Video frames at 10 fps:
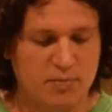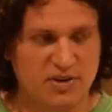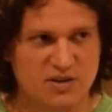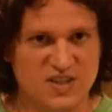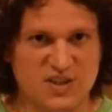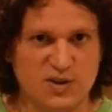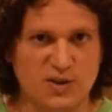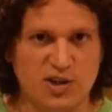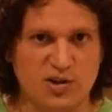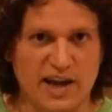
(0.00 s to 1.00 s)
but there's this
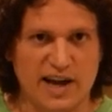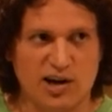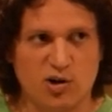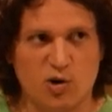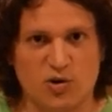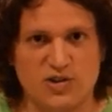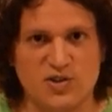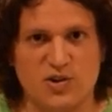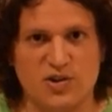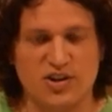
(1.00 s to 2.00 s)
little arrow or this
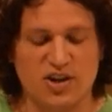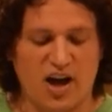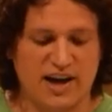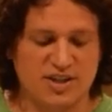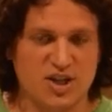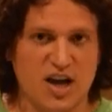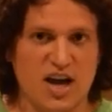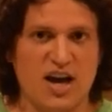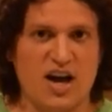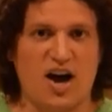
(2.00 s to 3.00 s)
little notch
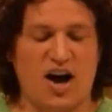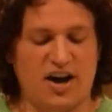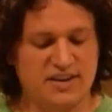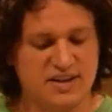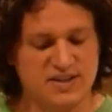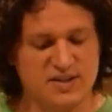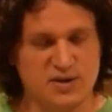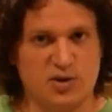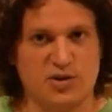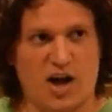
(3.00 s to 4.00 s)
on this
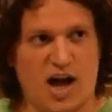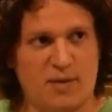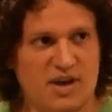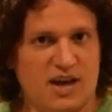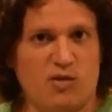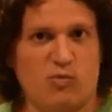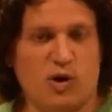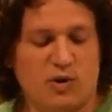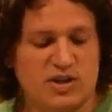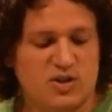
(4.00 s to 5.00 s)
little knob. What
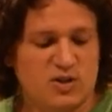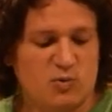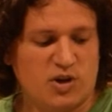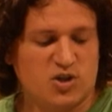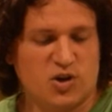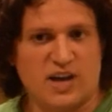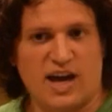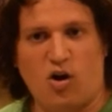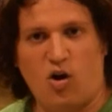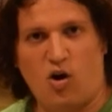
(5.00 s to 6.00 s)
we want to do is we want to turn
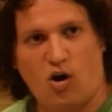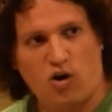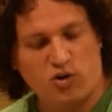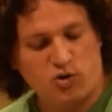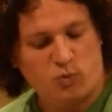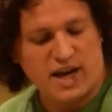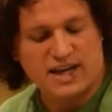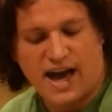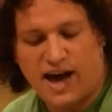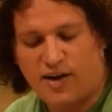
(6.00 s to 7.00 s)
that all the way
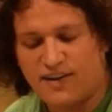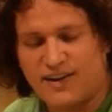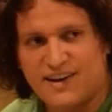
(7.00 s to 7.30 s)
down